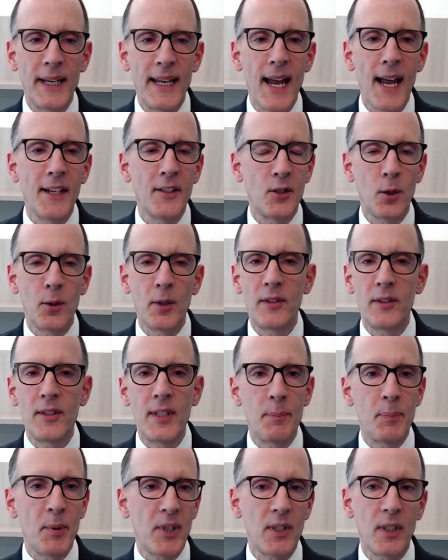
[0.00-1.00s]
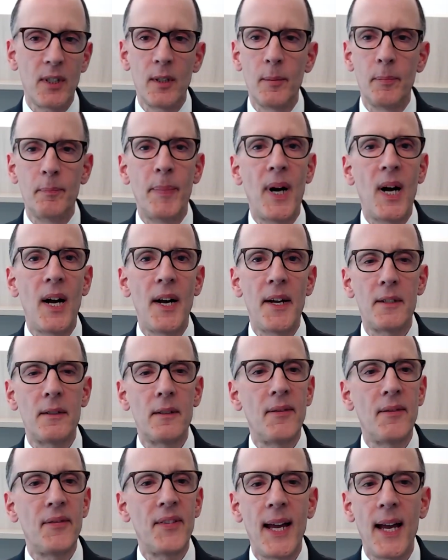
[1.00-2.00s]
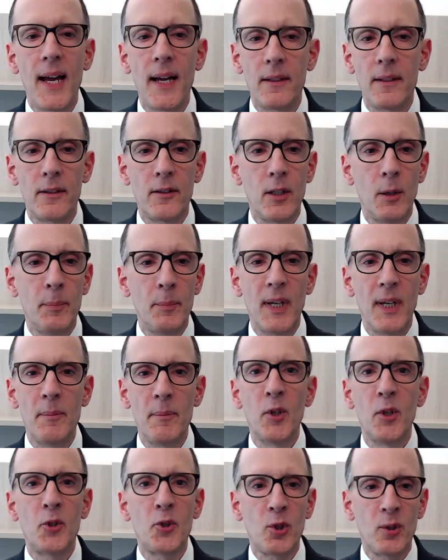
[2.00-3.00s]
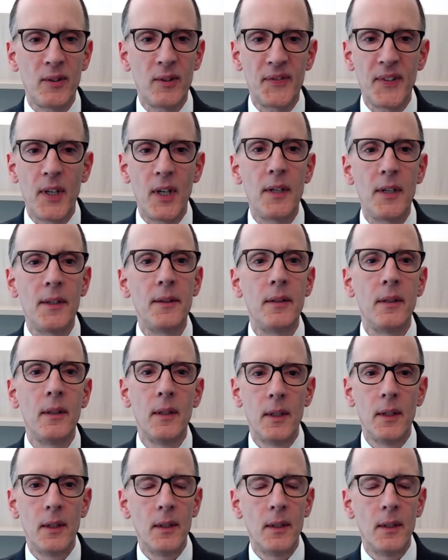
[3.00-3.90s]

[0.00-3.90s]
So again, so a typical buyer of that could be a mutual fund,